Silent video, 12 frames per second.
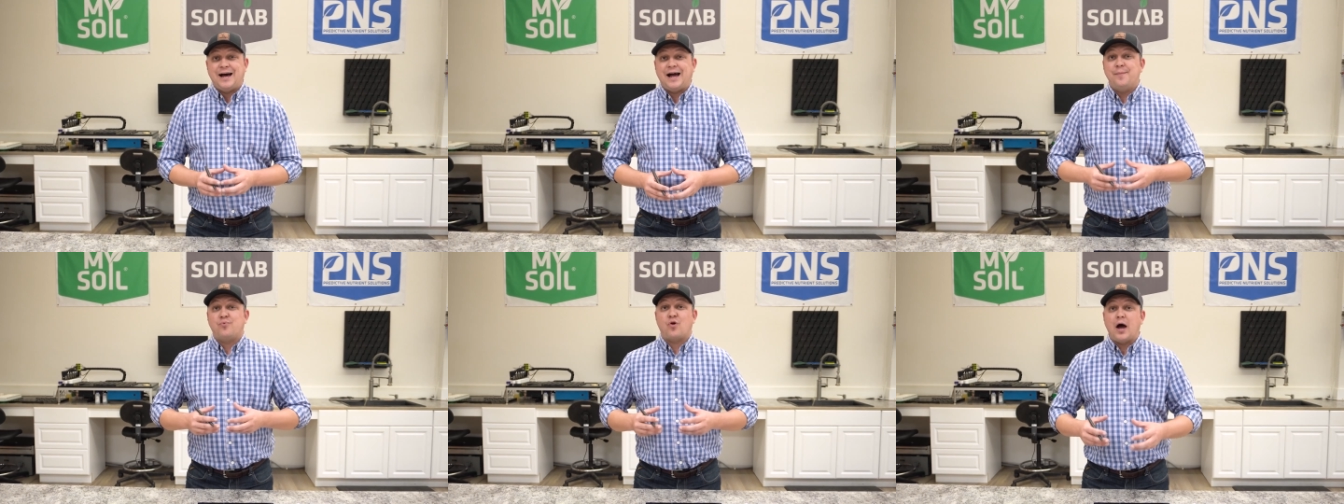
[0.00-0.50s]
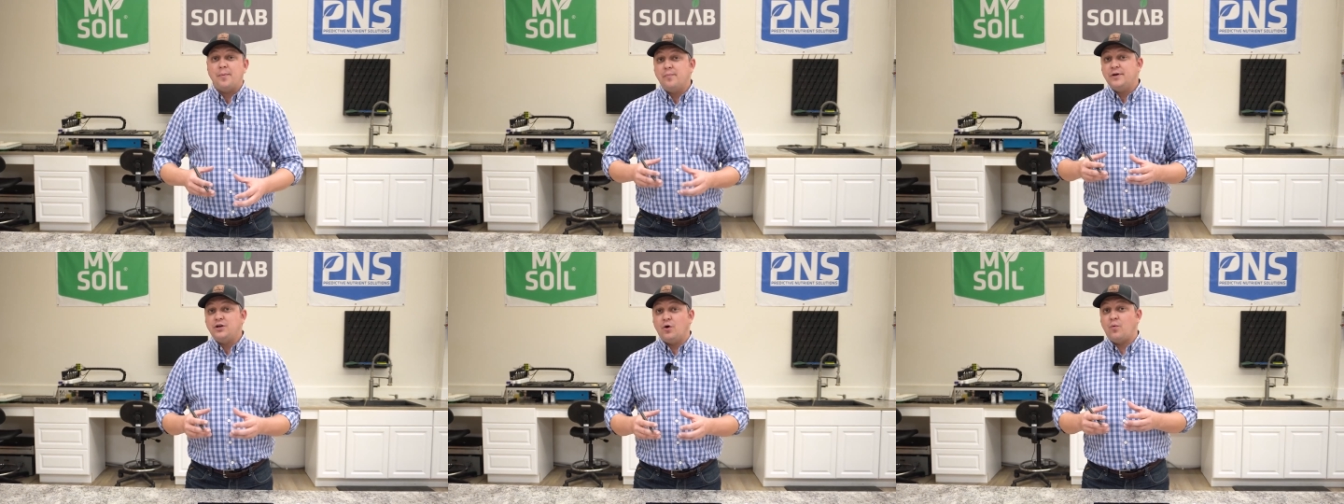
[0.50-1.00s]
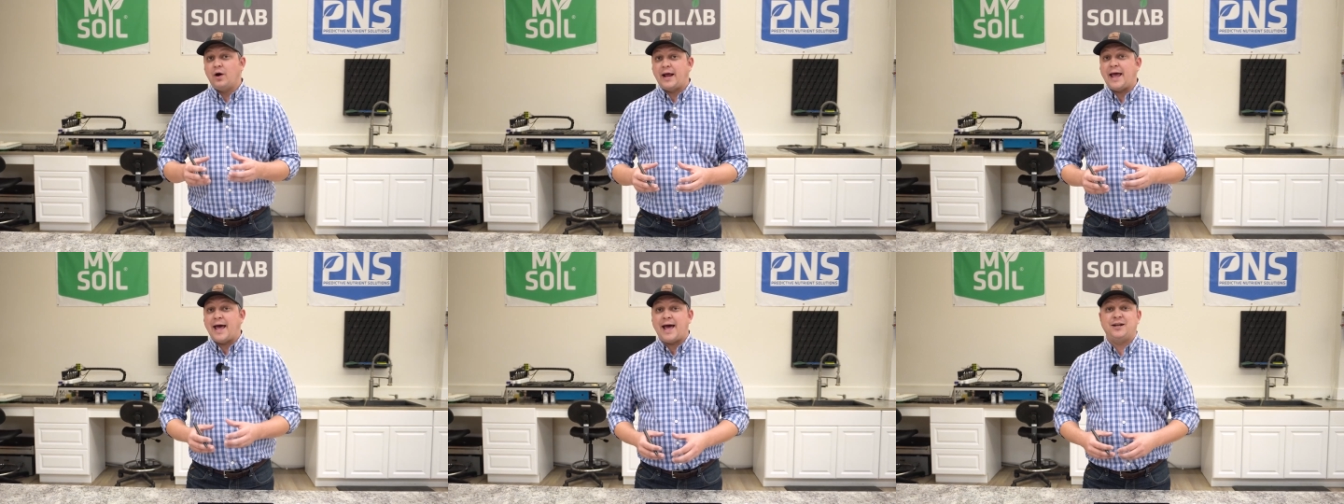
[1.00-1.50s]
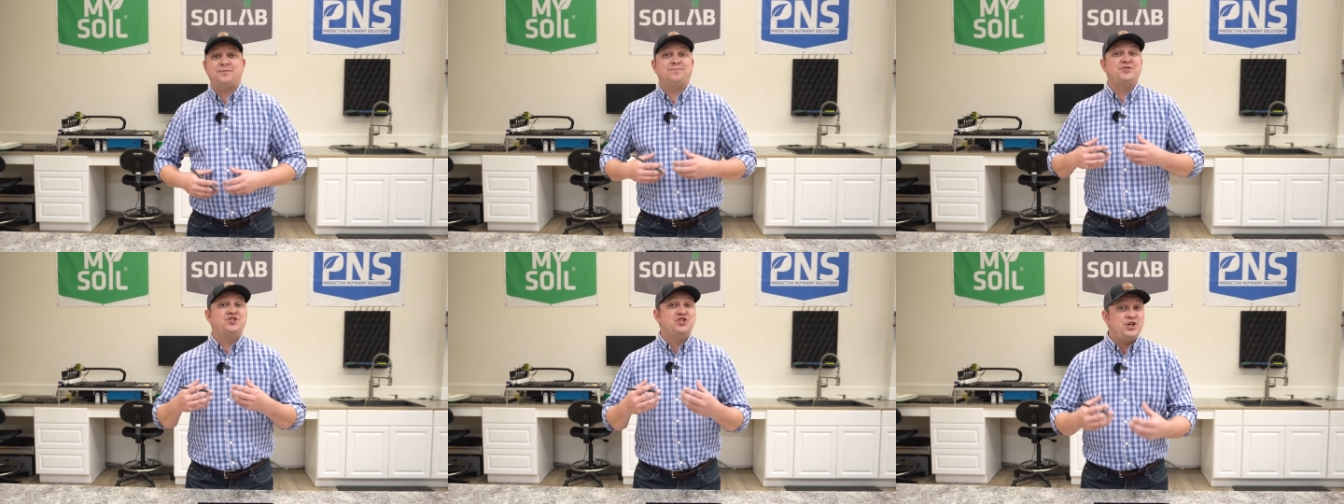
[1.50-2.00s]
I probably don't want to add
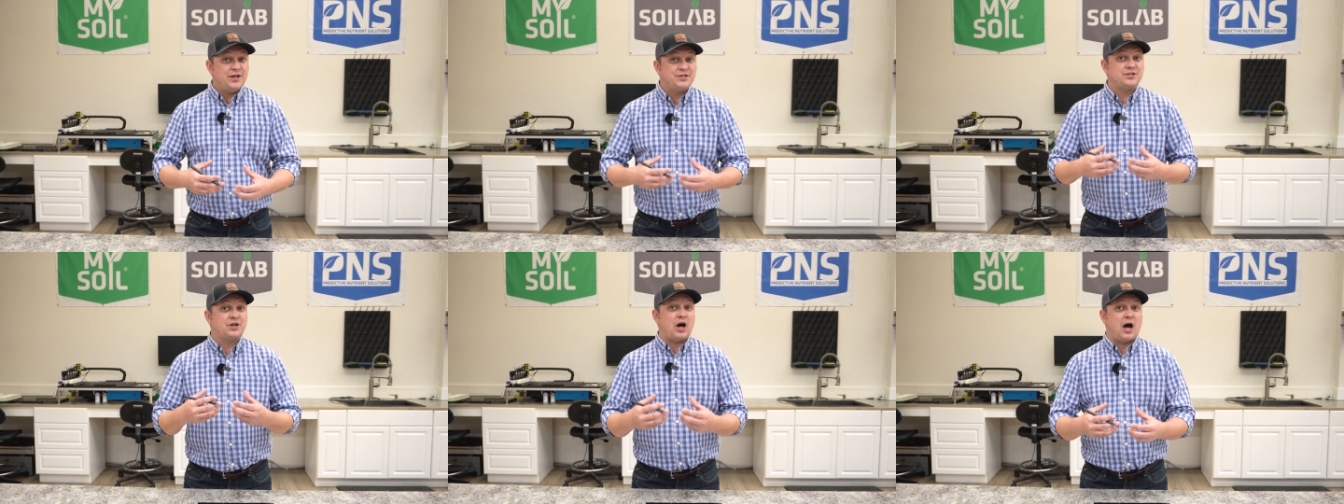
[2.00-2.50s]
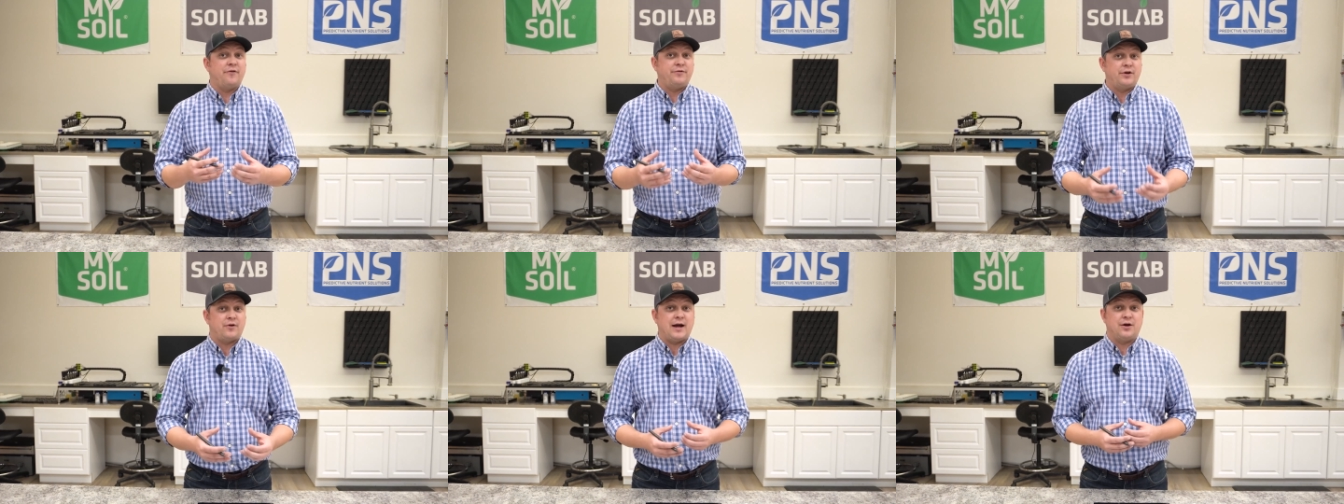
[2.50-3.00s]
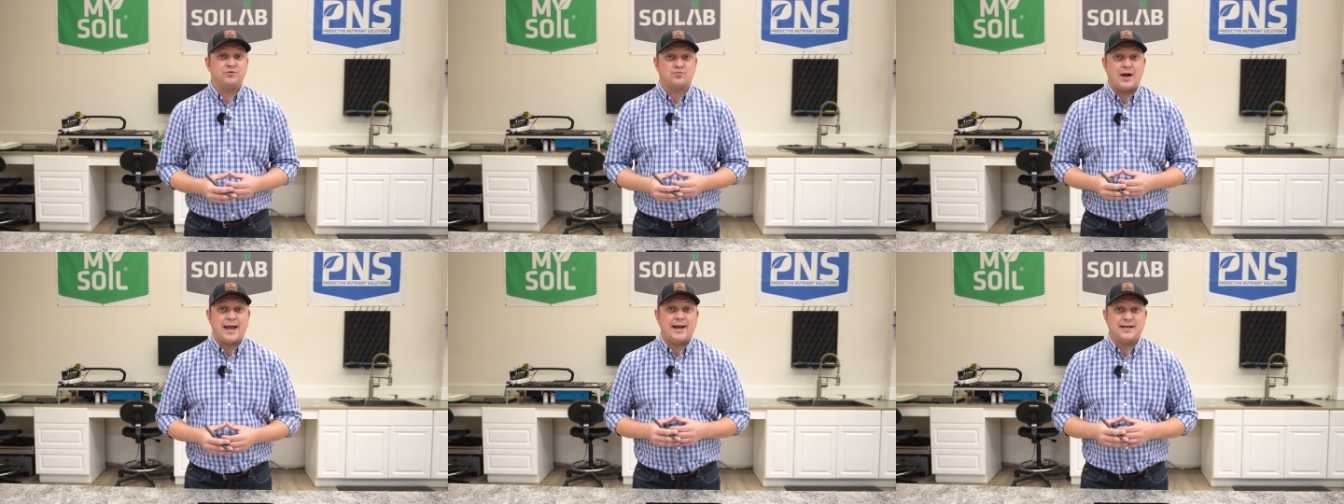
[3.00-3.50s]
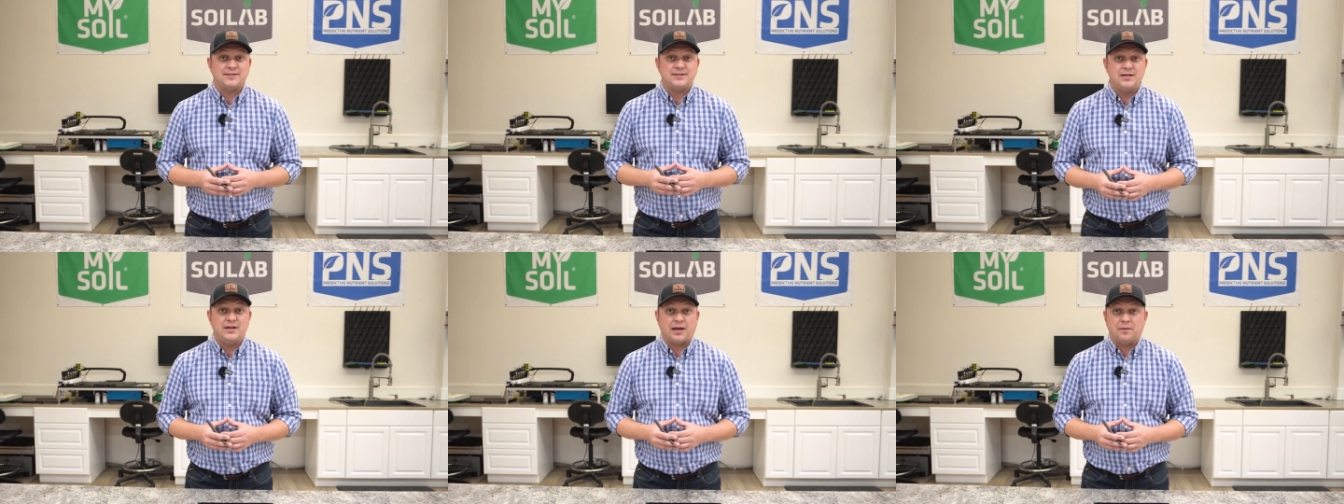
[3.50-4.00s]
just coffee grounds right at
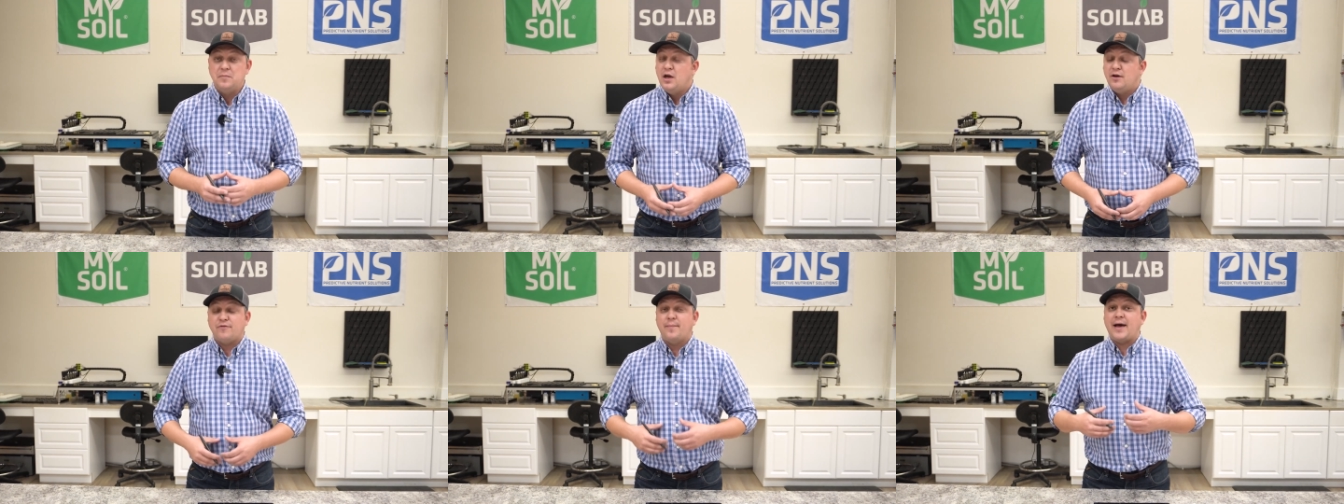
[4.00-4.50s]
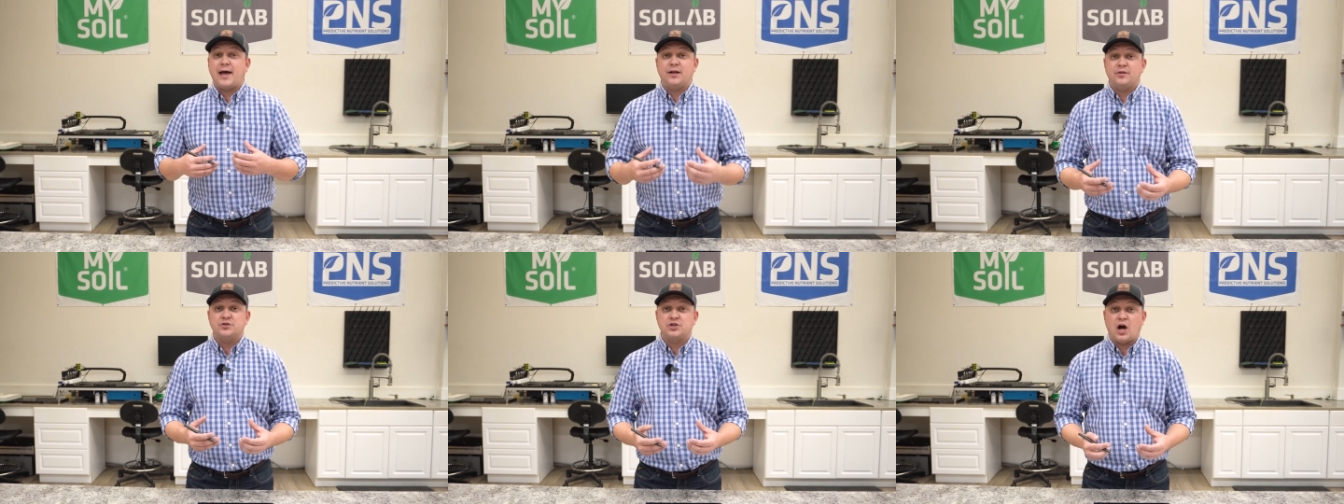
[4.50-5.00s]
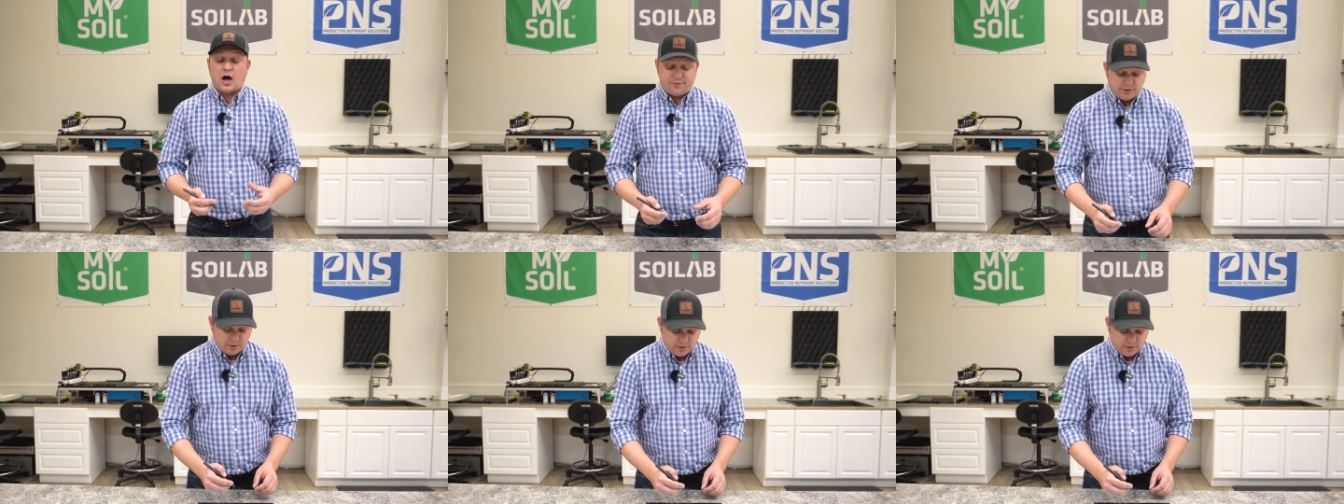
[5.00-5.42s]
seeding. If I'm adding those coffee